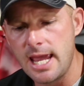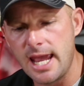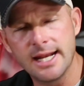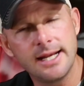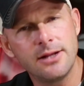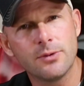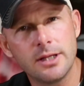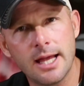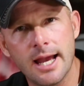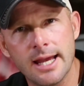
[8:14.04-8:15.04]
and I didn't
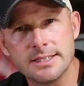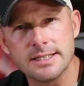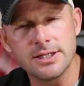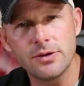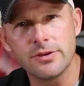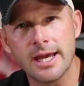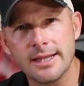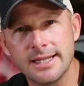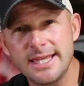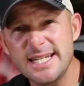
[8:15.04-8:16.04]
realize until then
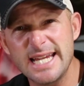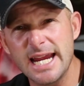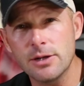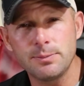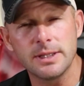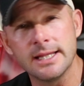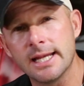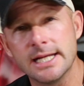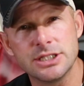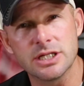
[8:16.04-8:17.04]
that this airplane
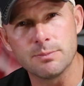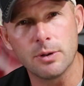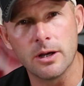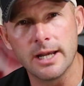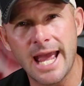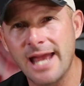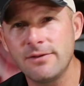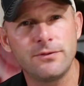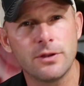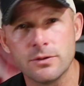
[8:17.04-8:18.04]
that I just bought
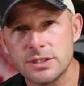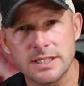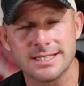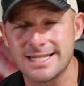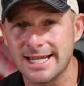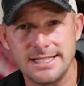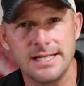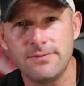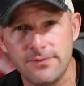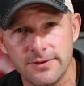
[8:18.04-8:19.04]
hadn't flown since
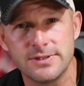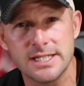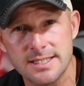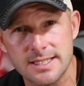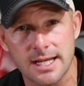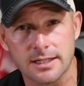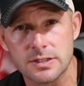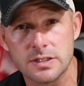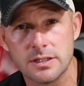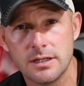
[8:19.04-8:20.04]

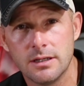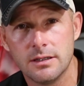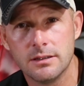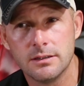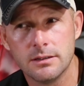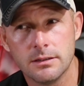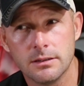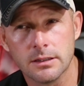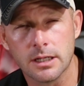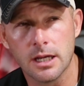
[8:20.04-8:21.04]
1956,
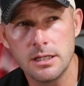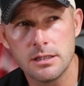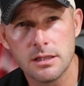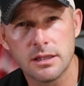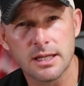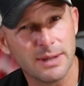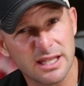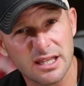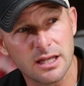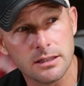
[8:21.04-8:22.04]
okay? Think
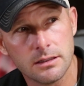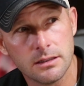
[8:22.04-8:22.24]
about that.